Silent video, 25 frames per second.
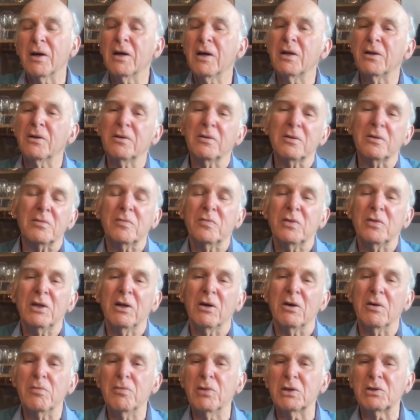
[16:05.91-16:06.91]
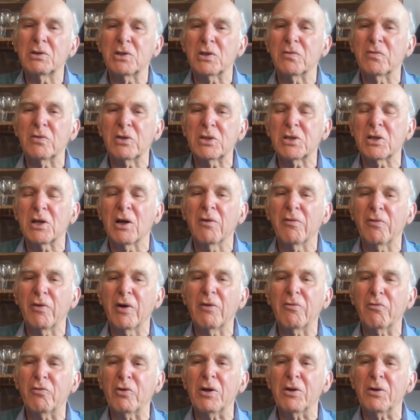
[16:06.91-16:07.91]
And you know, most of the stuff
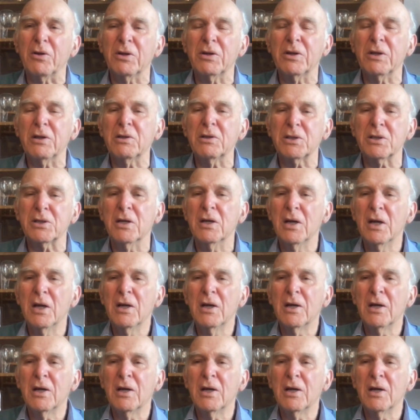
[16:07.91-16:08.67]
I've written is